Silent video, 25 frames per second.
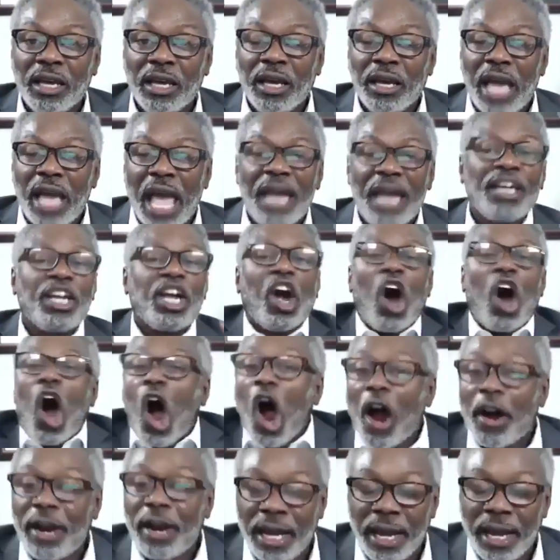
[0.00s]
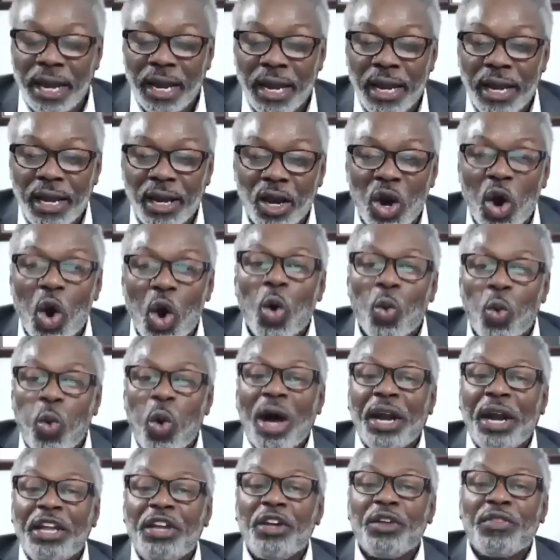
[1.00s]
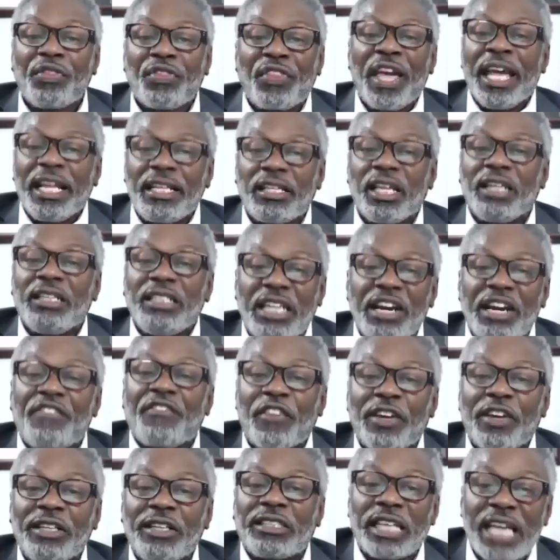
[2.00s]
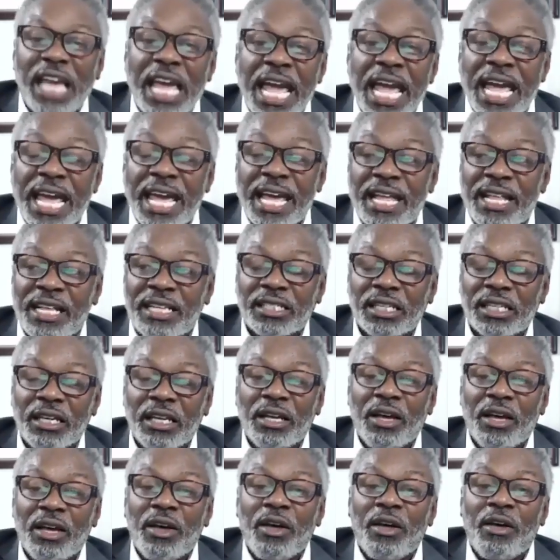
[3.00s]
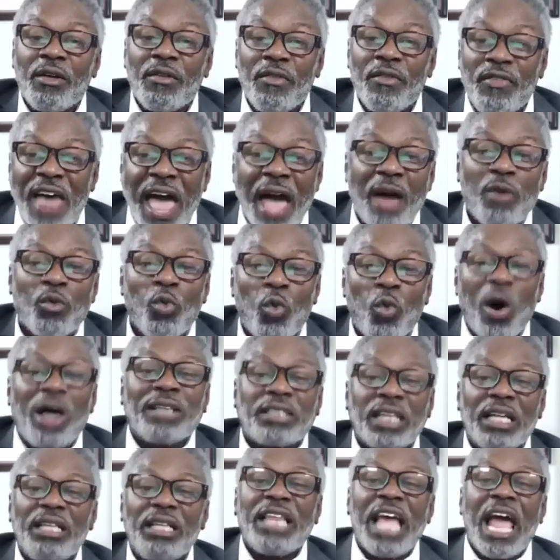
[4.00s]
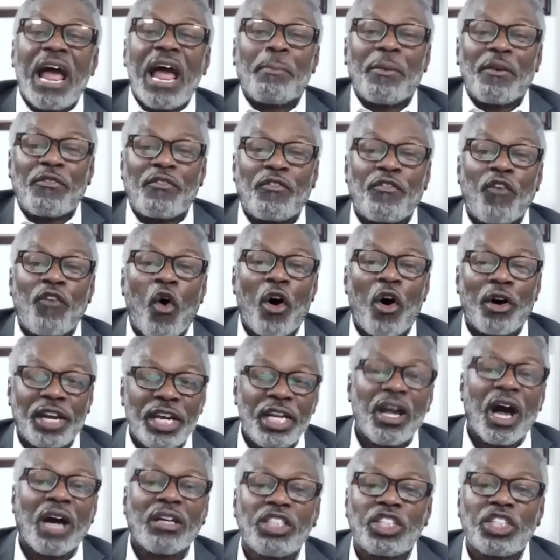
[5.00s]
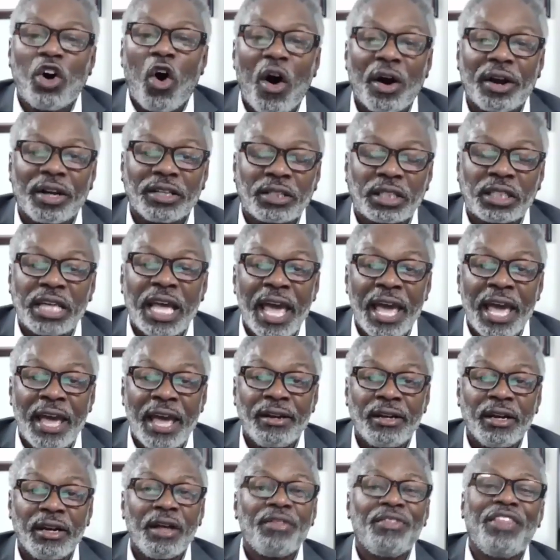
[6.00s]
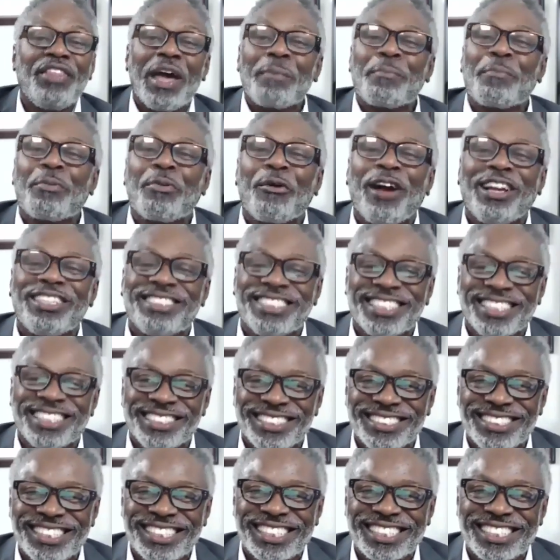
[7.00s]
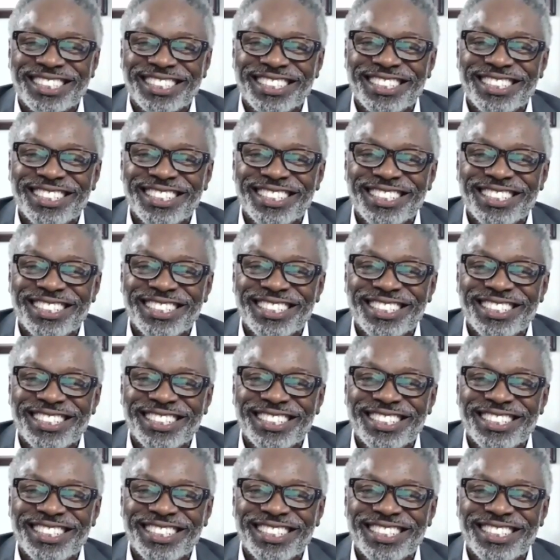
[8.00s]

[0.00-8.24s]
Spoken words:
and guarding, what do you think the difference is that wasn't there before? The young daughter said, their presence.